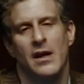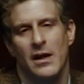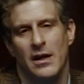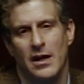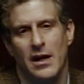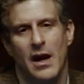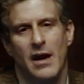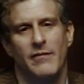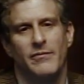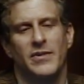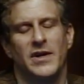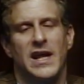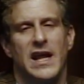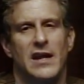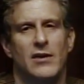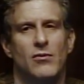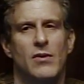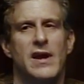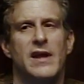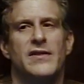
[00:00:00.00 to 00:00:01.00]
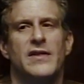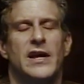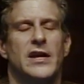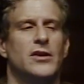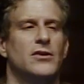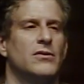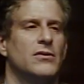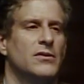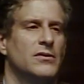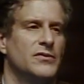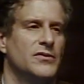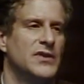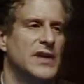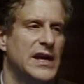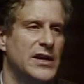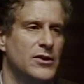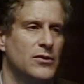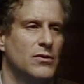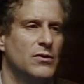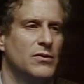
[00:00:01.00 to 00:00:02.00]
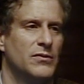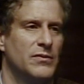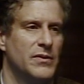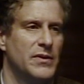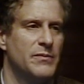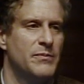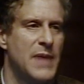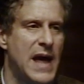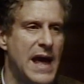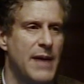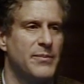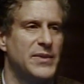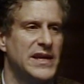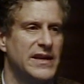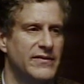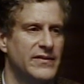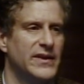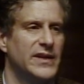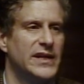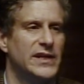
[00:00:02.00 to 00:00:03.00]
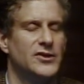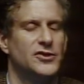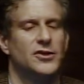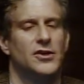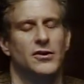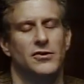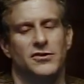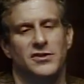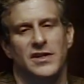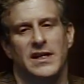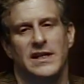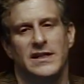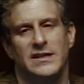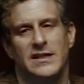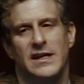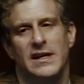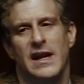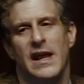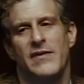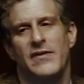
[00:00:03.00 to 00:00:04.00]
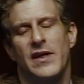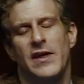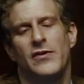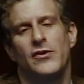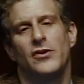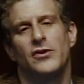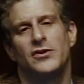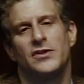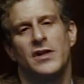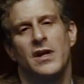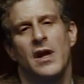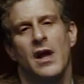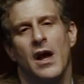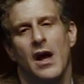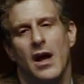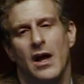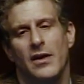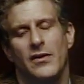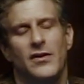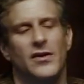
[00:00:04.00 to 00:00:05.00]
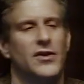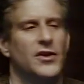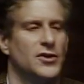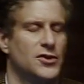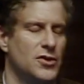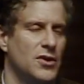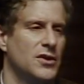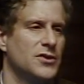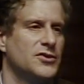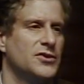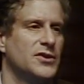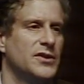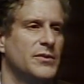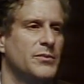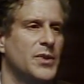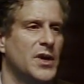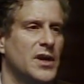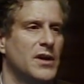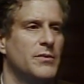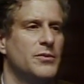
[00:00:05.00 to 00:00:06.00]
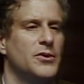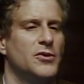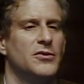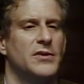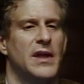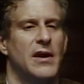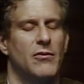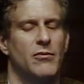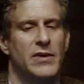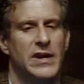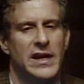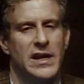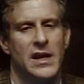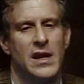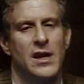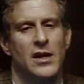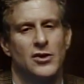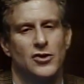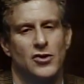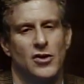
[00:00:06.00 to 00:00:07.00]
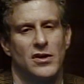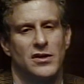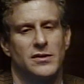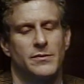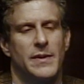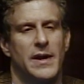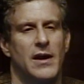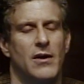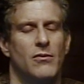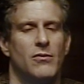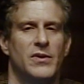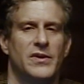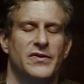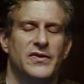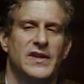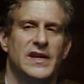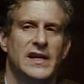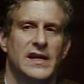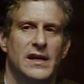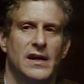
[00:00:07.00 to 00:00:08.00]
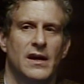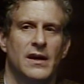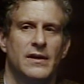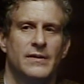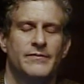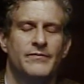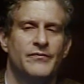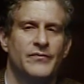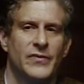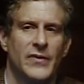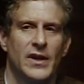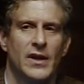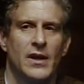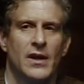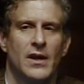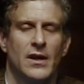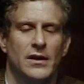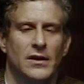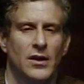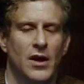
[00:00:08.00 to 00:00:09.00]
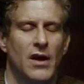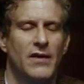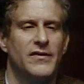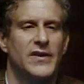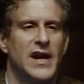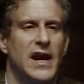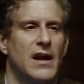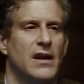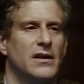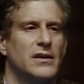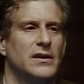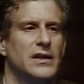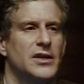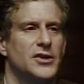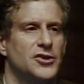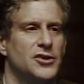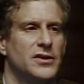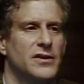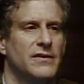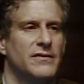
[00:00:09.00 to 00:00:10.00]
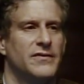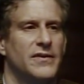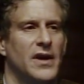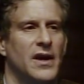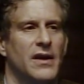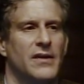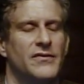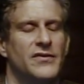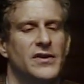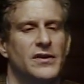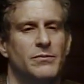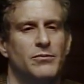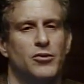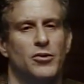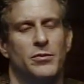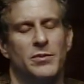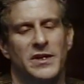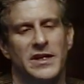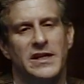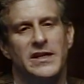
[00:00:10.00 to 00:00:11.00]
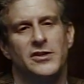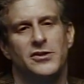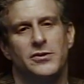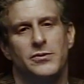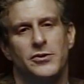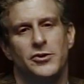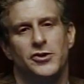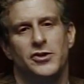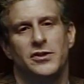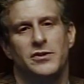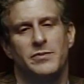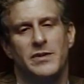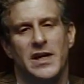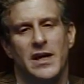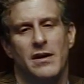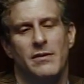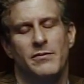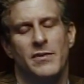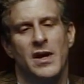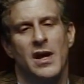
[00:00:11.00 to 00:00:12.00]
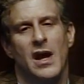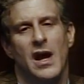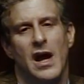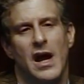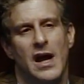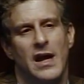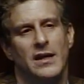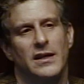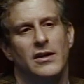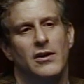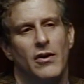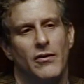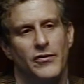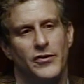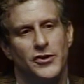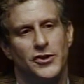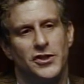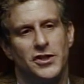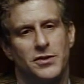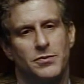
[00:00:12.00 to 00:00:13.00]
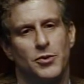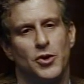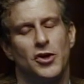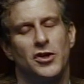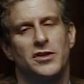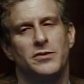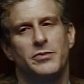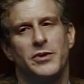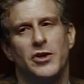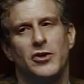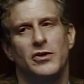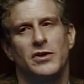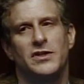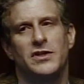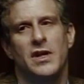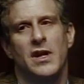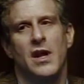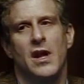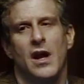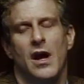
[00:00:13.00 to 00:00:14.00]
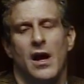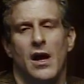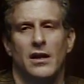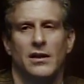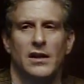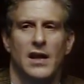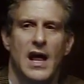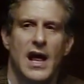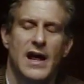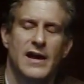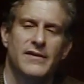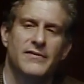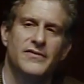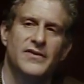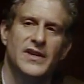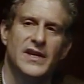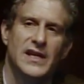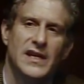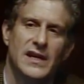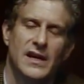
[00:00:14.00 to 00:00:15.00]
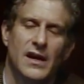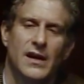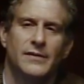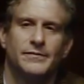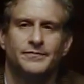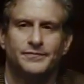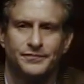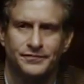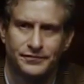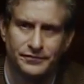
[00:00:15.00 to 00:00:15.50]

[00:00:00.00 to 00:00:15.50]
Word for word: complicated way that you'll, that you'll map evenly to those things. And, and then there's, uh, there's also the bugaboo that we talked about with the um, LARVA calculation of uh, the probability distributions become highly over dispersed because a lot of the um,